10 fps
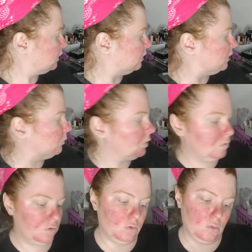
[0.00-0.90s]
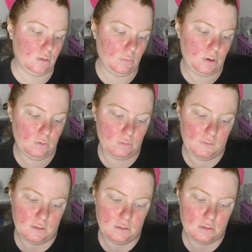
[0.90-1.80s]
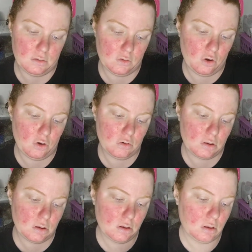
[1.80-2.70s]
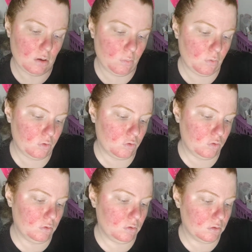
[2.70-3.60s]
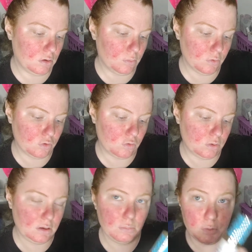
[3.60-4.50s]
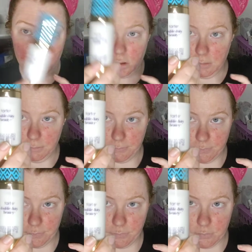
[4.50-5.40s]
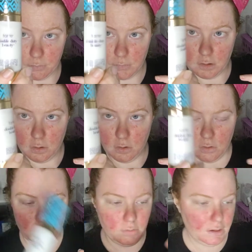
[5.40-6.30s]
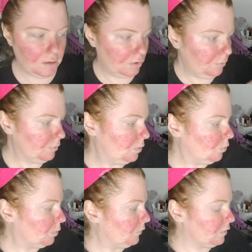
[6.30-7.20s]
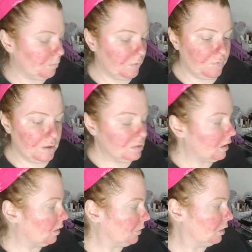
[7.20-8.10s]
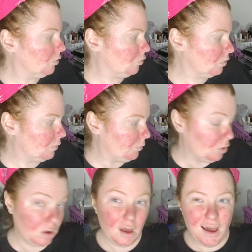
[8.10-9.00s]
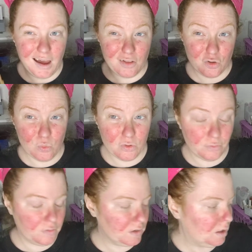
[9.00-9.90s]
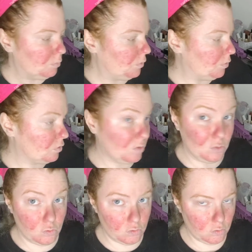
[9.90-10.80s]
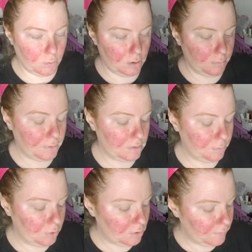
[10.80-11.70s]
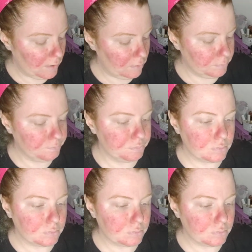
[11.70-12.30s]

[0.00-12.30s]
next thing I'm gonna do is I'm gonna use this Tarte Double Duty Beauty right here, and we're gonna put this on my face, and I'm gonna introduce the book. I do wanna read the name of the book so I don't screw it up, because I'm good at that.